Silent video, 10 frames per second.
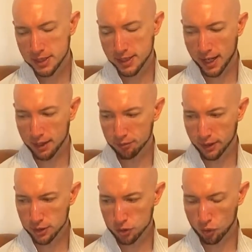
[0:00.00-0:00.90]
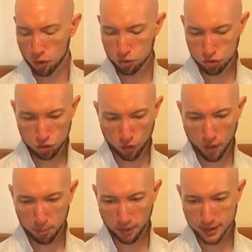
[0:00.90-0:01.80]
to have that sort of
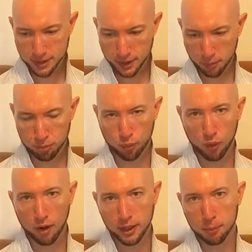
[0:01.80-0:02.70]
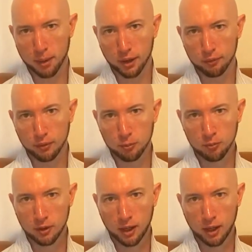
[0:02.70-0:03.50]
tribalistic pride about them